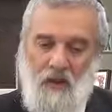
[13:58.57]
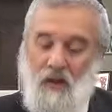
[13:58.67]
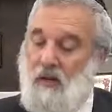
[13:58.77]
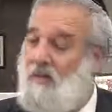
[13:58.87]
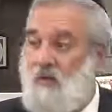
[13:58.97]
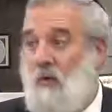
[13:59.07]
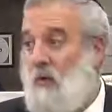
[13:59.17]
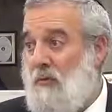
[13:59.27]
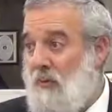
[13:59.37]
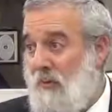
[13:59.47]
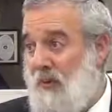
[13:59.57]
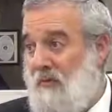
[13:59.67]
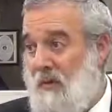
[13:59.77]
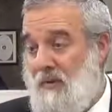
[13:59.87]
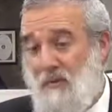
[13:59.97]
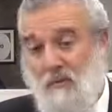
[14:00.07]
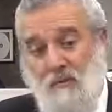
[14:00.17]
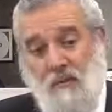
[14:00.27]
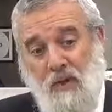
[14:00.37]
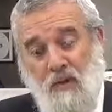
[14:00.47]
And if you don't believe it,
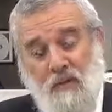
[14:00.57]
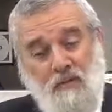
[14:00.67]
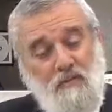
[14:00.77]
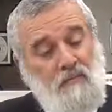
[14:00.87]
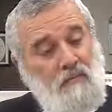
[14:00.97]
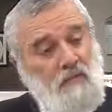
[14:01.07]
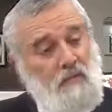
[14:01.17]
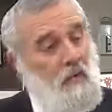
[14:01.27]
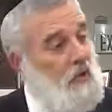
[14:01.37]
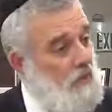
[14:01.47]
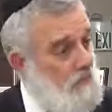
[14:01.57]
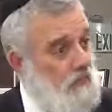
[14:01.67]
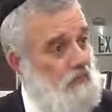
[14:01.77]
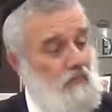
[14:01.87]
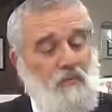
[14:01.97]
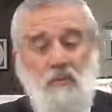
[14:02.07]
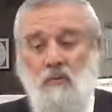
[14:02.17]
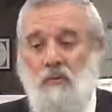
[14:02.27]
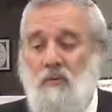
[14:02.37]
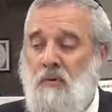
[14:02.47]
you
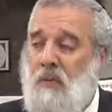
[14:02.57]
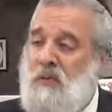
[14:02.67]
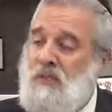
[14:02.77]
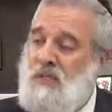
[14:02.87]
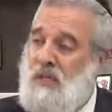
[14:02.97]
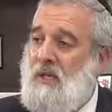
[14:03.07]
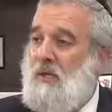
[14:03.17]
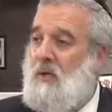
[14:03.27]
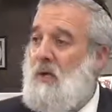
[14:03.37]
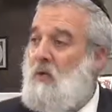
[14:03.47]
can see, you